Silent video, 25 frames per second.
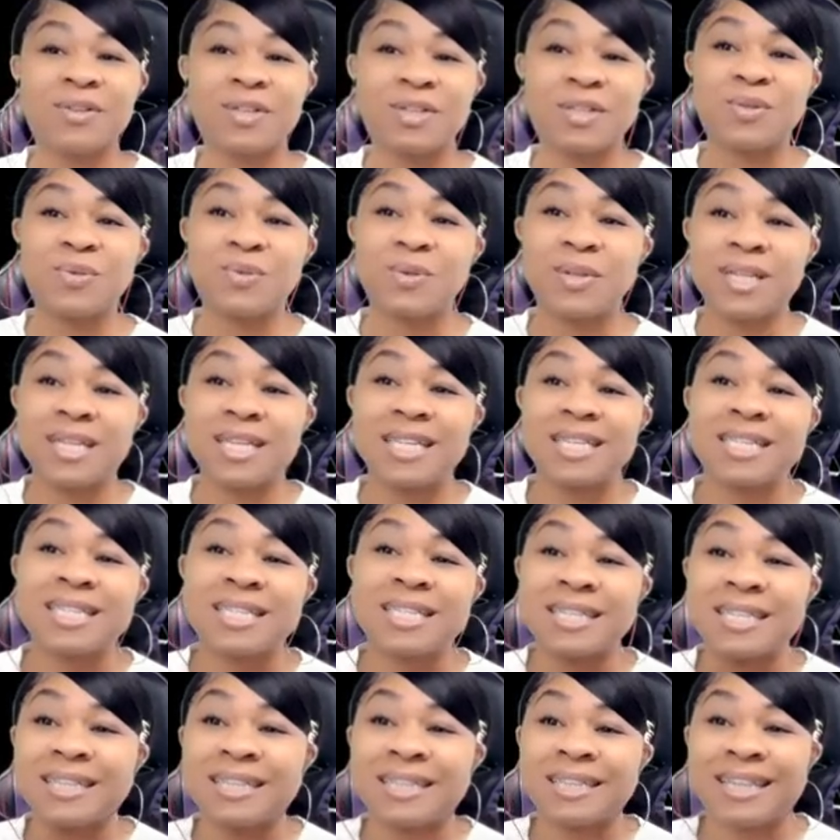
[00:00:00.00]
This one is
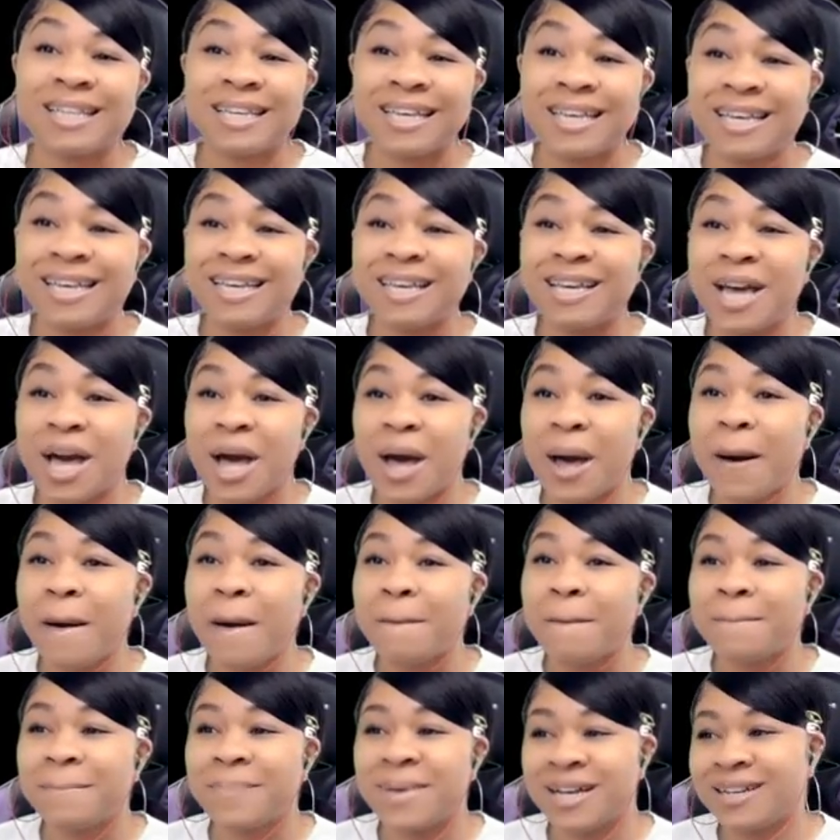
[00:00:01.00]
Glee
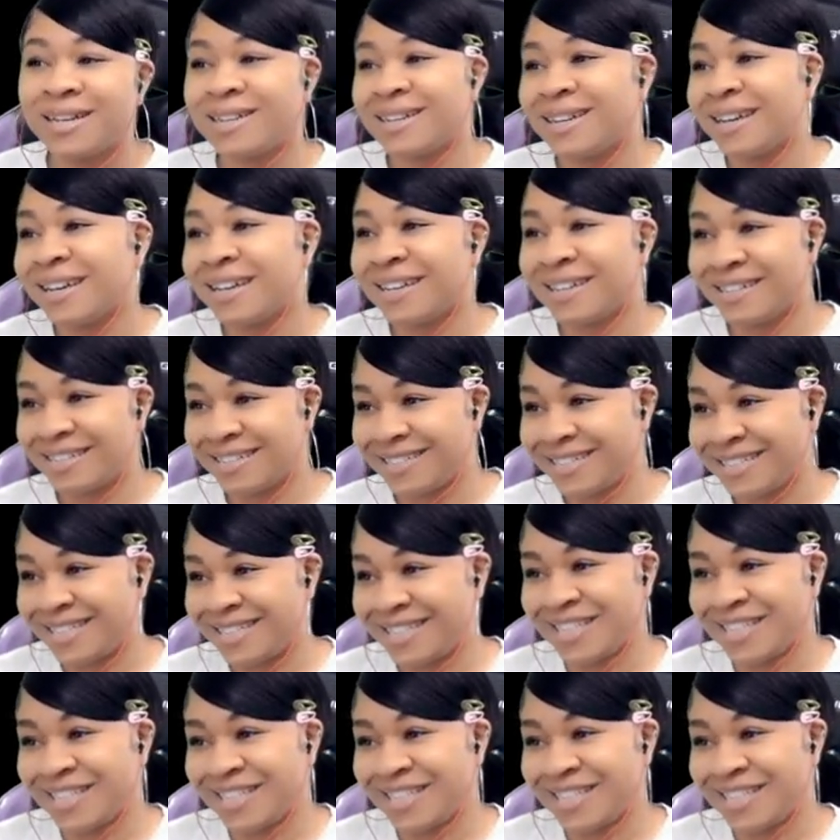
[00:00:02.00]
Among Us.